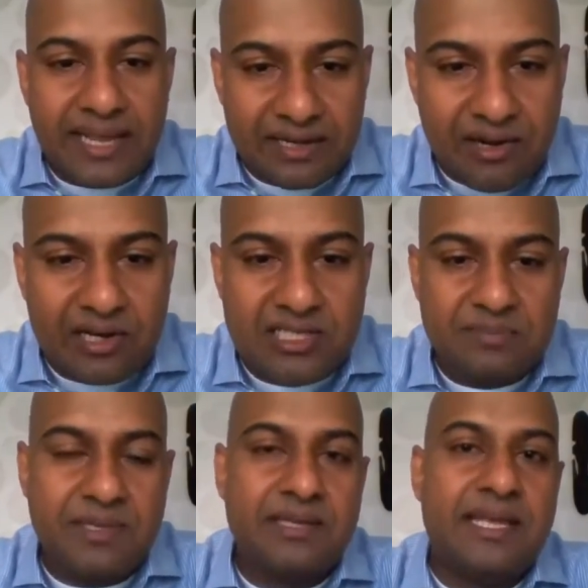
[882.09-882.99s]

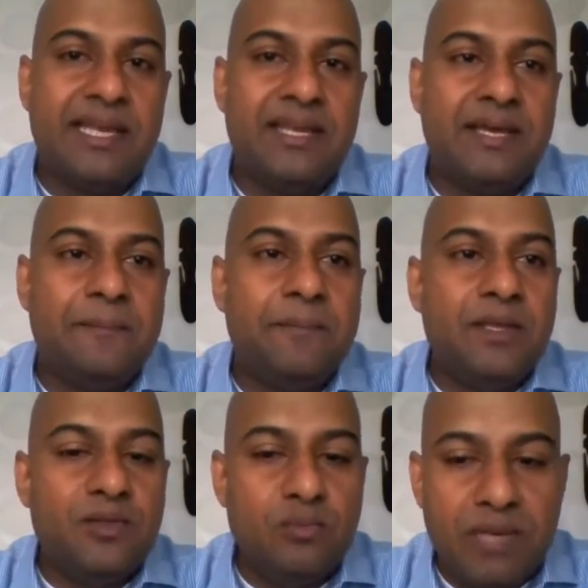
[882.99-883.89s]
acknowledgement, and
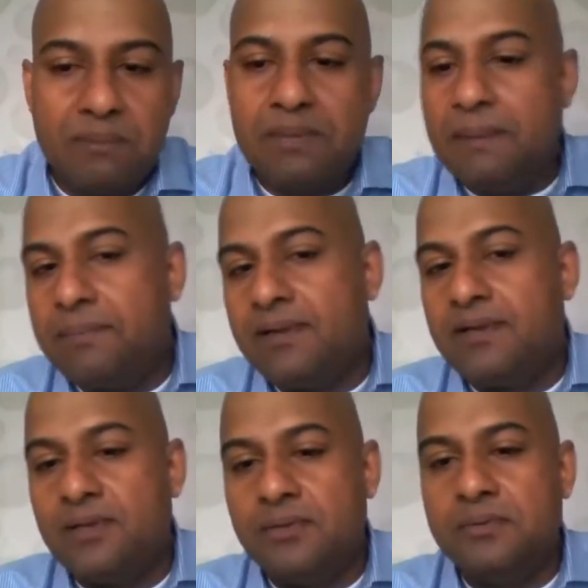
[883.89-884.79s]
you meet people.